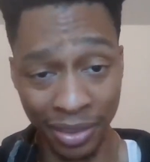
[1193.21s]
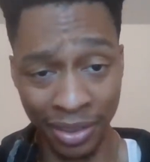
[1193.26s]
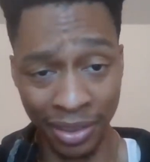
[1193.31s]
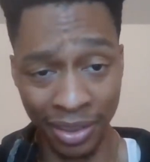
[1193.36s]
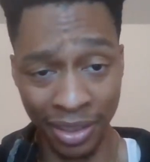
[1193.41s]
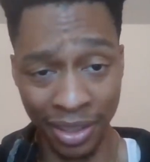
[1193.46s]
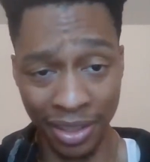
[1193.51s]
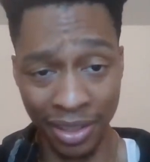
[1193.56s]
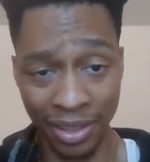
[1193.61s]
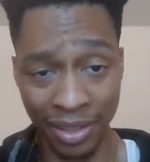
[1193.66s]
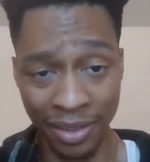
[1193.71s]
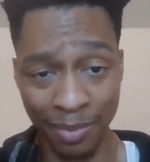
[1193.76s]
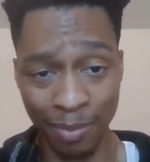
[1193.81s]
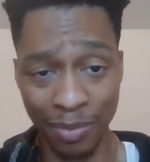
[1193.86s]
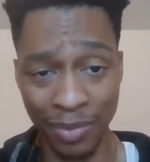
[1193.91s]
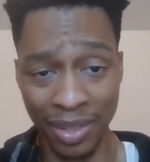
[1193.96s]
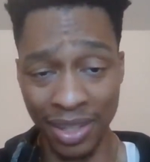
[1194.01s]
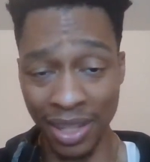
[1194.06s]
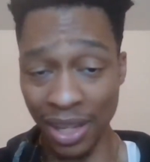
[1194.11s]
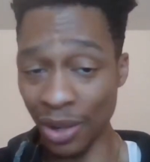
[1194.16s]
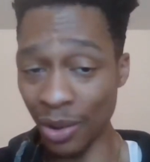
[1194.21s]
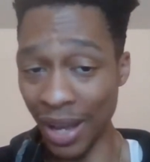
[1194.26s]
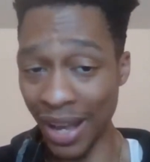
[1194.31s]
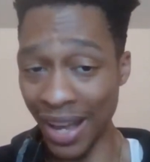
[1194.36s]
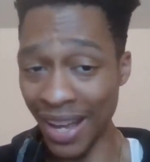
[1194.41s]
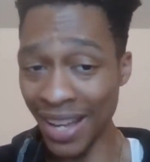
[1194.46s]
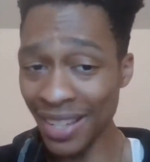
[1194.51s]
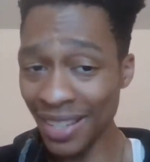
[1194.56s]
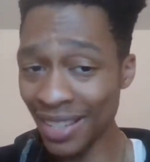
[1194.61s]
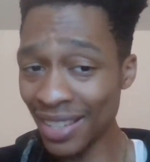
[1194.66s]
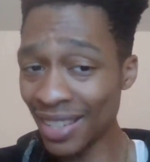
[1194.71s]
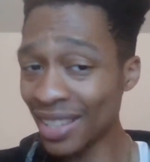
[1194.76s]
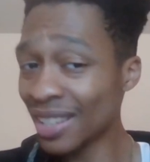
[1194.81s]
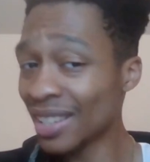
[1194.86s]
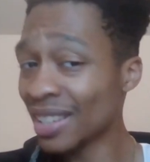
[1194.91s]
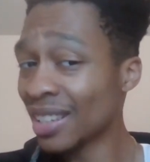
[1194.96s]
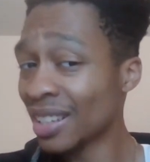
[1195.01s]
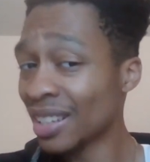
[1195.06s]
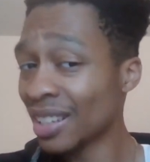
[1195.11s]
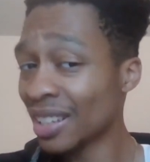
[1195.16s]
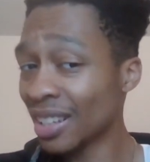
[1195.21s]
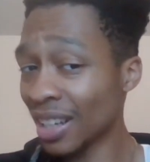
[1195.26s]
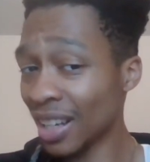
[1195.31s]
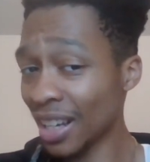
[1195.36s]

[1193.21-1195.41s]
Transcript: to sell ice.